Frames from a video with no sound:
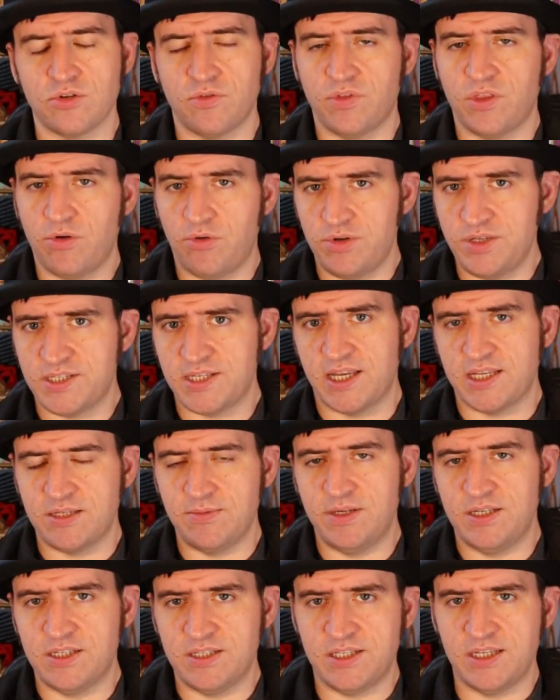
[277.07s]
So if they're in
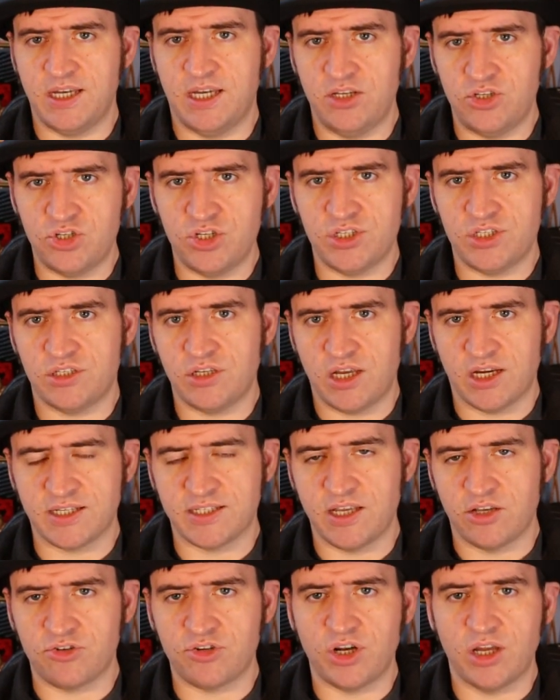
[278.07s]
centimeters and inches,
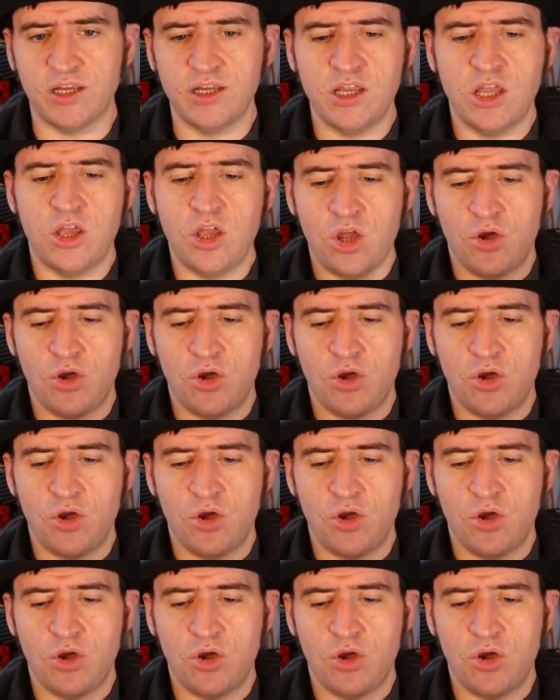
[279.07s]
etc.,